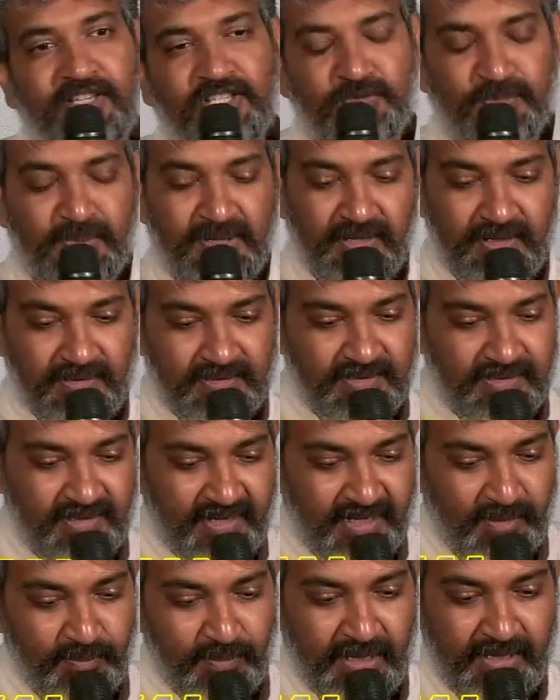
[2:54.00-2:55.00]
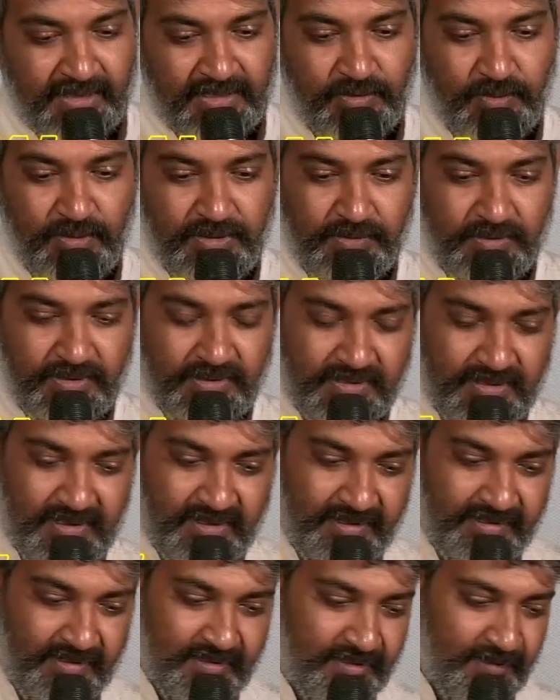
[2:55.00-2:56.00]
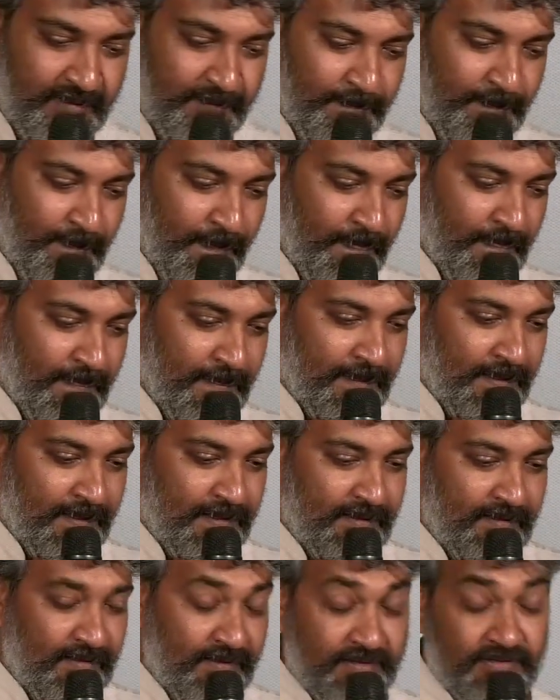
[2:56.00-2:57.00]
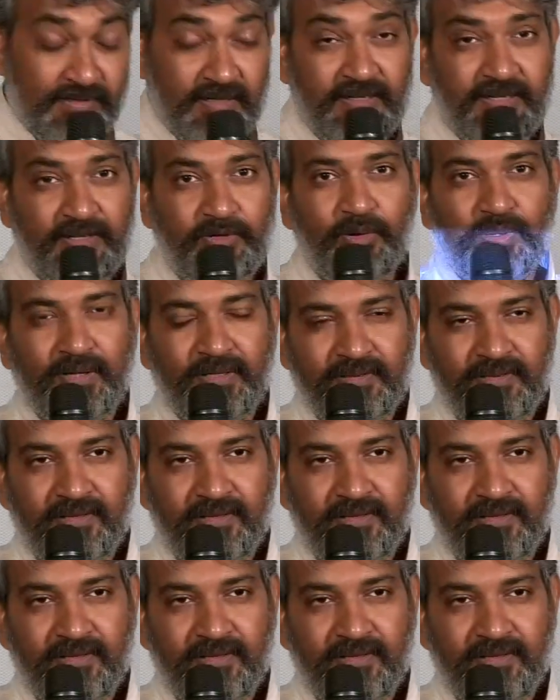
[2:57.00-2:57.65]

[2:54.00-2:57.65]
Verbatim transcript: experience in IMAX, which was like literally going